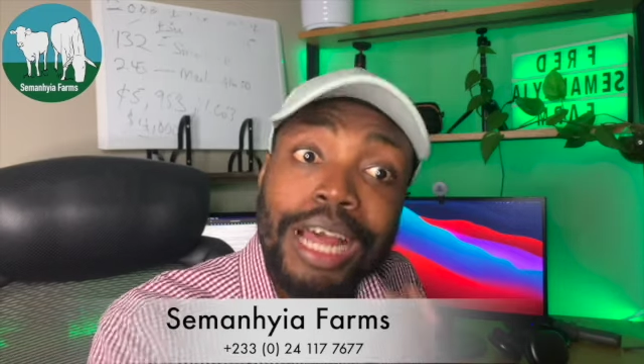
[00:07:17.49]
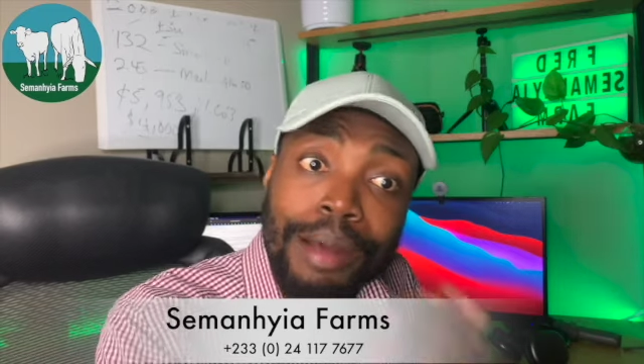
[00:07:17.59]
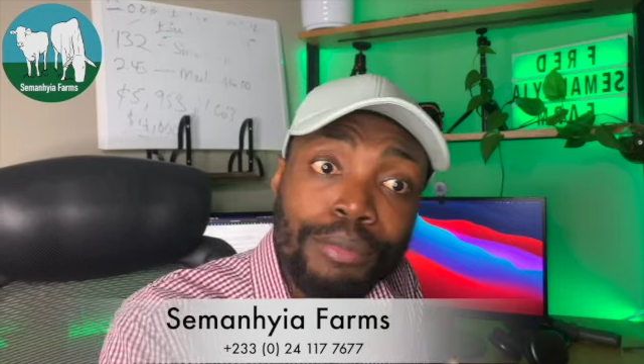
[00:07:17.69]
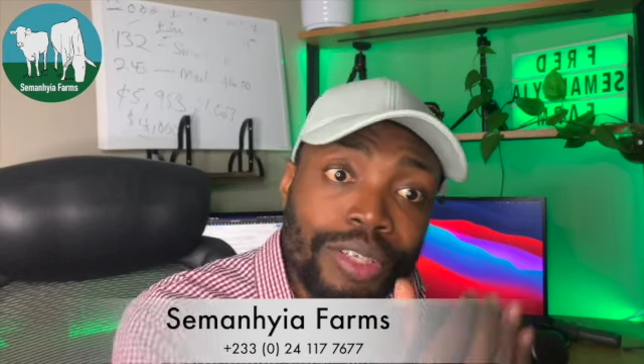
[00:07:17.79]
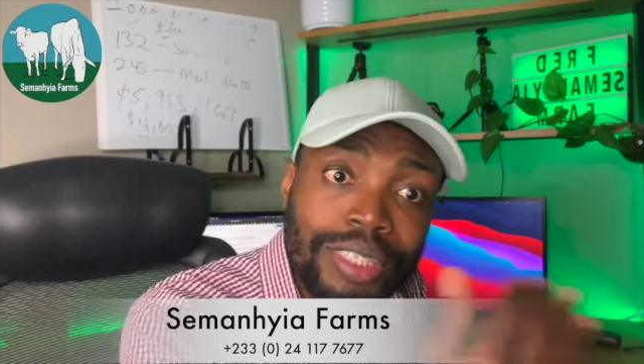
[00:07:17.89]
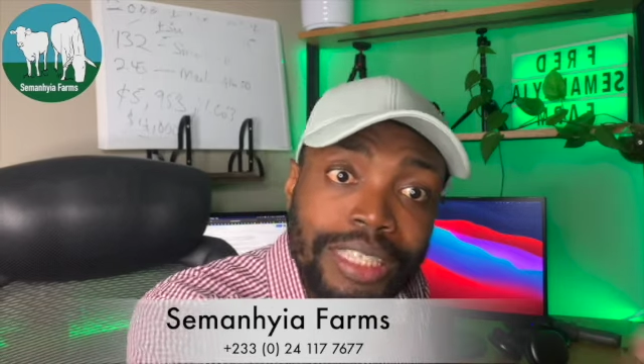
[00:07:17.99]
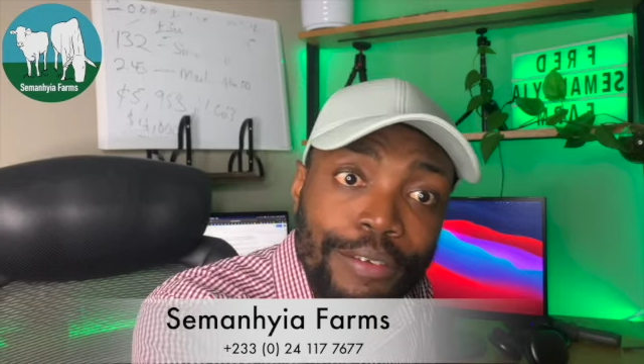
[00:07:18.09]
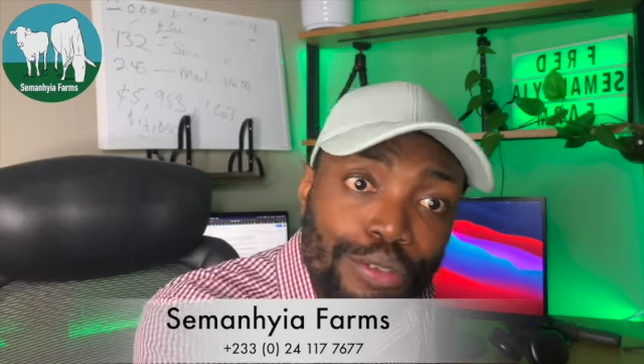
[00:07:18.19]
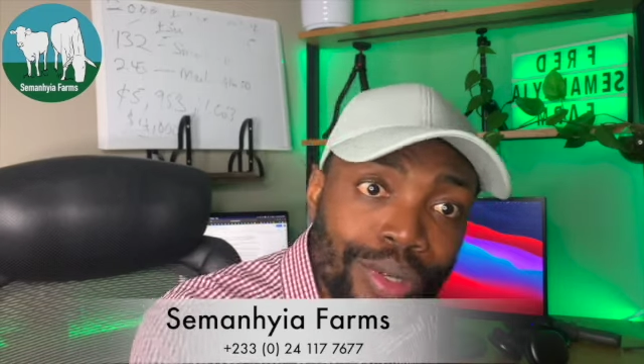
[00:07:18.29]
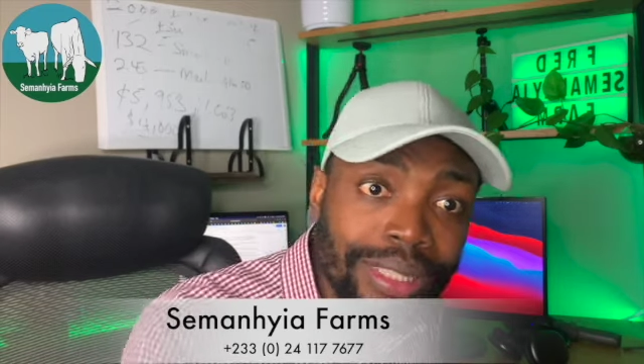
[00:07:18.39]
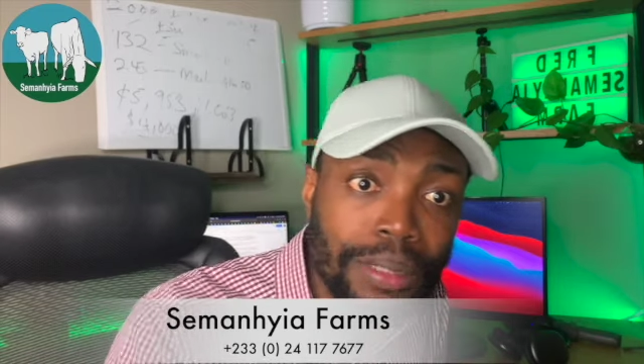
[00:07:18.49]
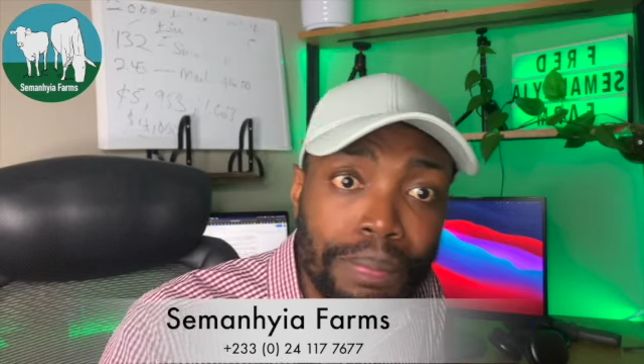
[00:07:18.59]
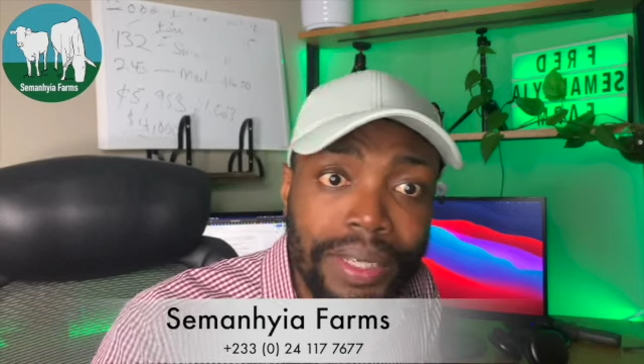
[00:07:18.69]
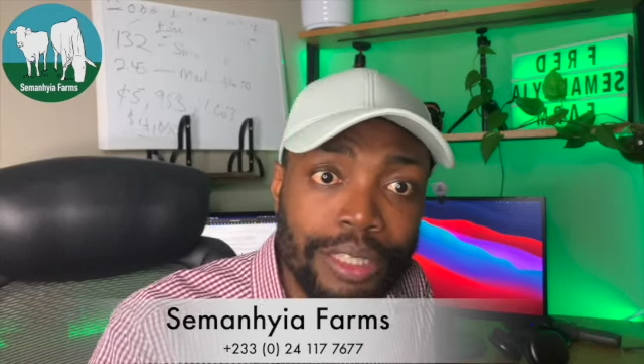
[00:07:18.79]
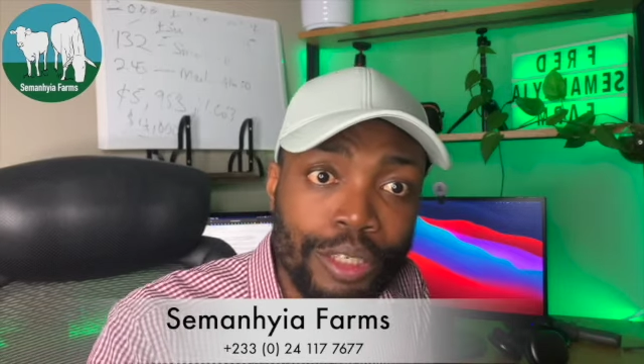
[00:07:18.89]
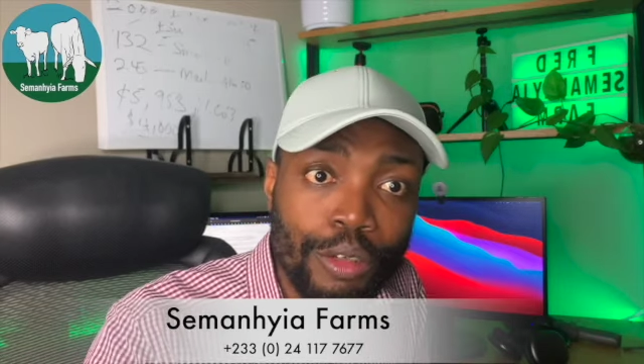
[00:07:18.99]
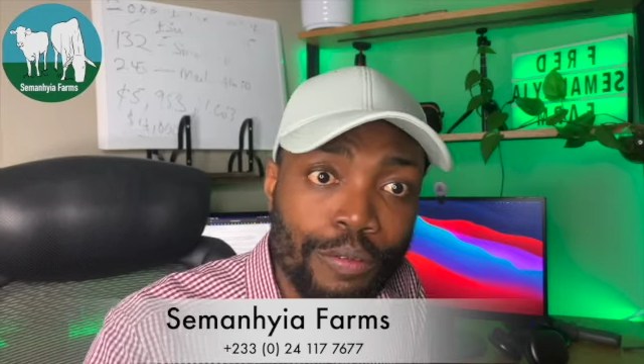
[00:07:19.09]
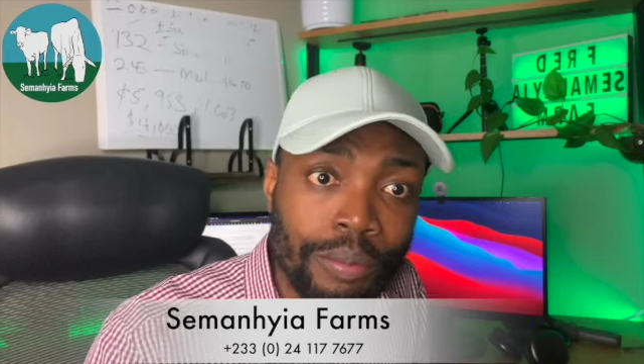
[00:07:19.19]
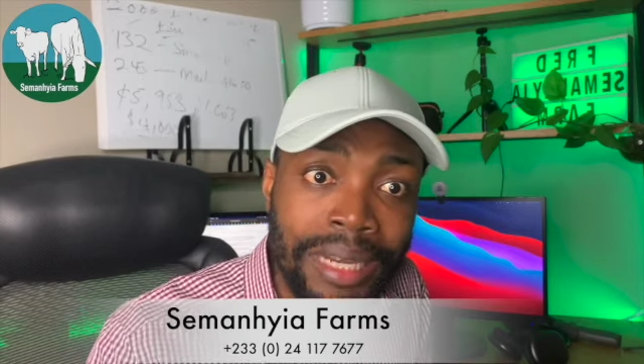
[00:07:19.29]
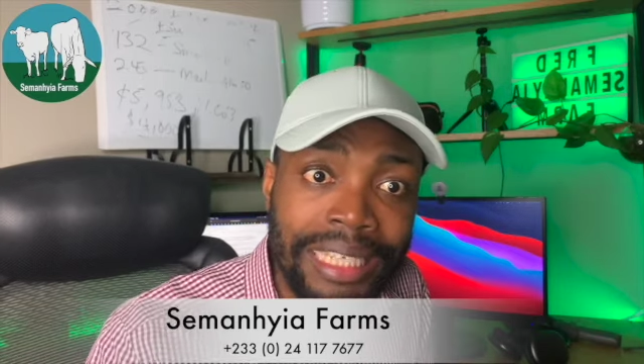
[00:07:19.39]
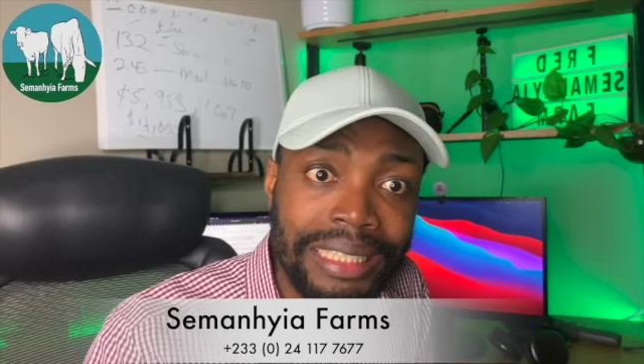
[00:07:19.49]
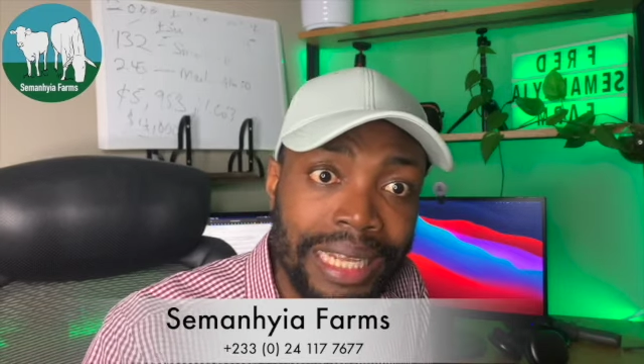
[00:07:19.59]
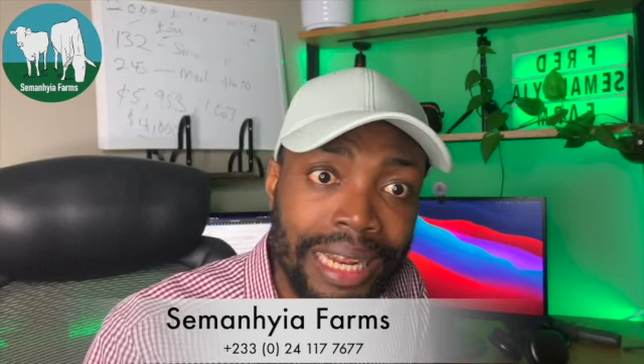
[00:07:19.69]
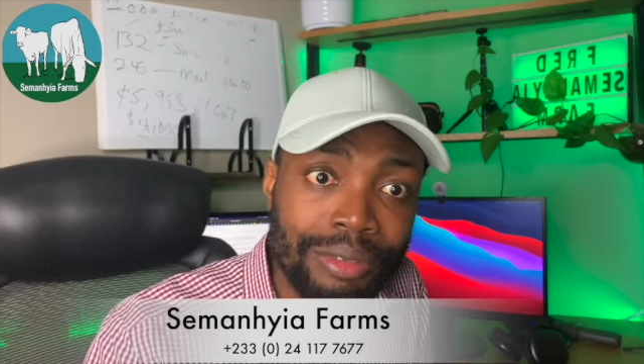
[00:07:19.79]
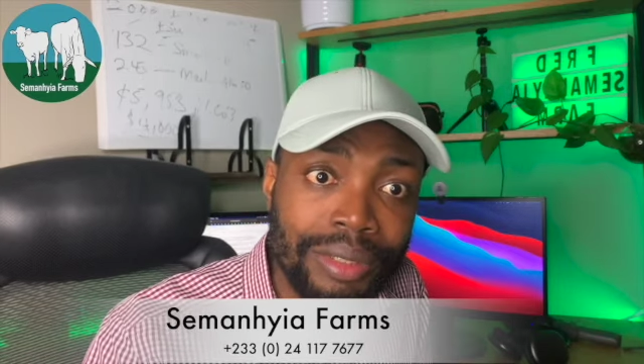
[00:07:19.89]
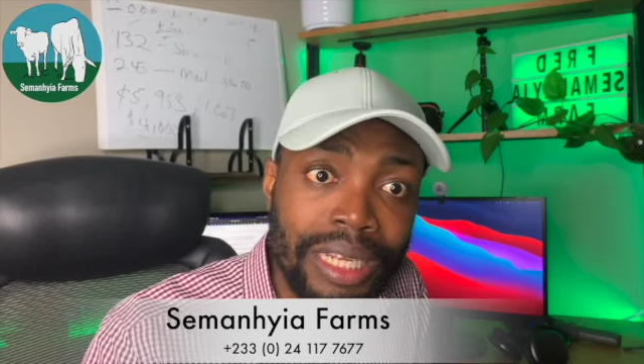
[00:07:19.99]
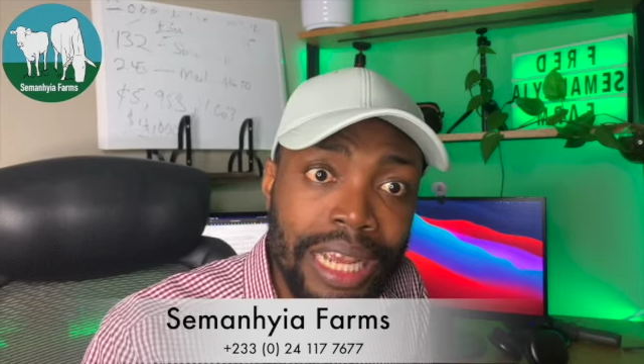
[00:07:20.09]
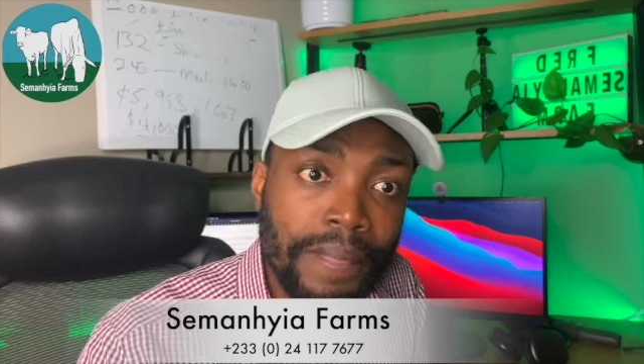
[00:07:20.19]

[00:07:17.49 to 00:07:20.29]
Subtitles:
I'm going to save 20% of my salary.